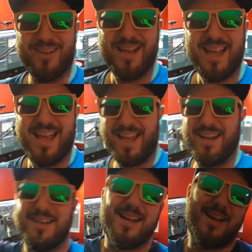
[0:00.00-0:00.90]
and
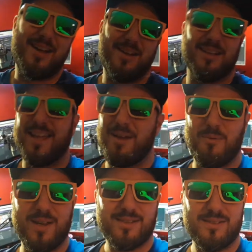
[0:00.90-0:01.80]
uh, I can't
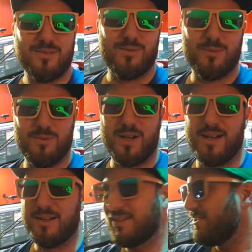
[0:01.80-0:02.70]
wait to, uh,
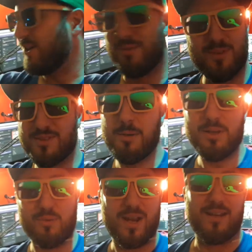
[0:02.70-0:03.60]
you know, it's going to be
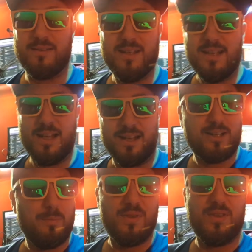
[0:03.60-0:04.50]
great. Uh, coming, the,